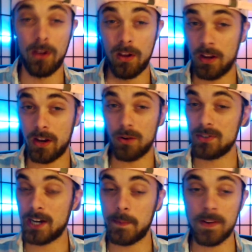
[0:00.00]
You know,
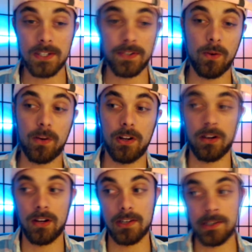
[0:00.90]
timing is fluid. It
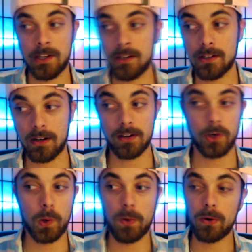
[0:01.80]
could extend into
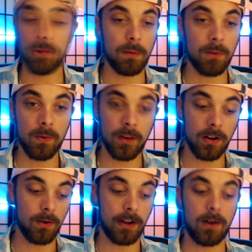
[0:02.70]
October, November. We
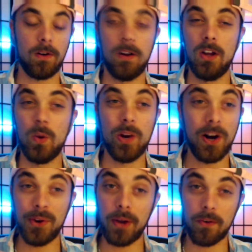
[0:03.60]
all
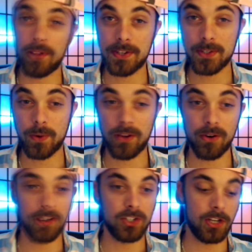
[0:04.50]
know how fast the weather
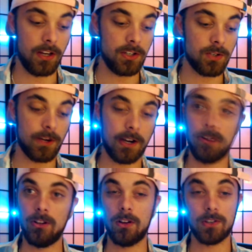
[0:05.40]
can change, or how
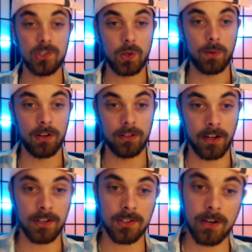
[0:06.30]
long a storm can
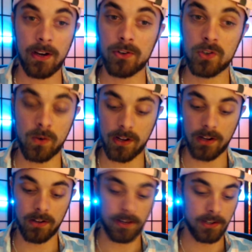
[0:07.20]
last, or how short it
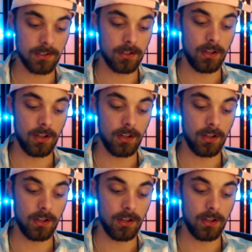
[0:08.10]
can last.